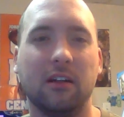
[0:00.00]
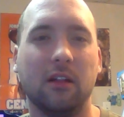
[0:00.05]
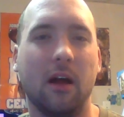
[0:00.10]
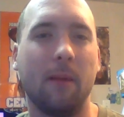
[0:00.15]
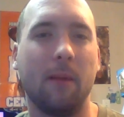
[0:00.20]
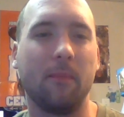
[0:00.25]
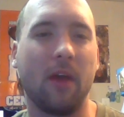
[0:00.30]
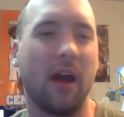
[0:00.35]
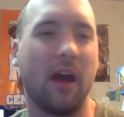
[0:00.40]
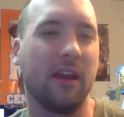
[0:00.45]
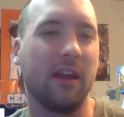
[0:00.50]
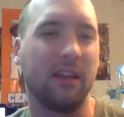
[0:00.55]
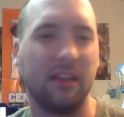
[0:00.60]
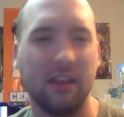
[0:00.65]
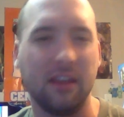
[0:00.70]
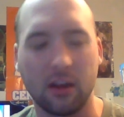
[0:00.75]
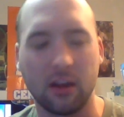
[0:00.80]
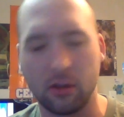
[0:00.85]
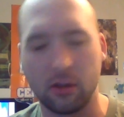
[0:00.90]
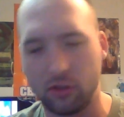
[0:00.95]
I'm not
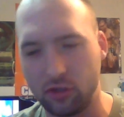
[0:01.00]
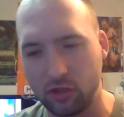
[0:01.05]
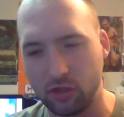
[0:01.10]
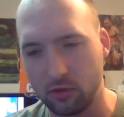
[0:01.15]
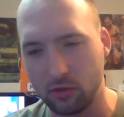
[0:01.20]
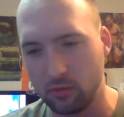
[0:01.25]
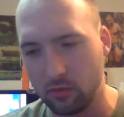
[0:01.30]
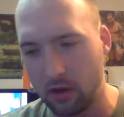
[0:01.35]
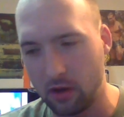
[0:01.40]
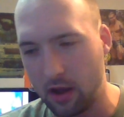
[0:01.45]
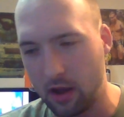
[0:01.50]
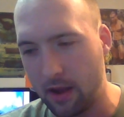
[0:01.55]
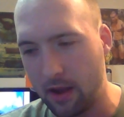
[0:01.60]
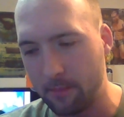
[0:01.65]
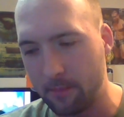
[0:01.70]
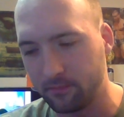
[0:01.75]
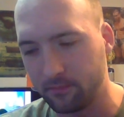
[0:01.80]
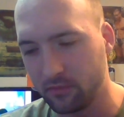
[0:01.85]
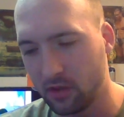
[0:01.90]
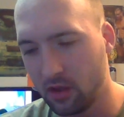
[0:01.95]
here
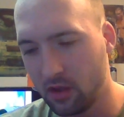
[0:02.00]
to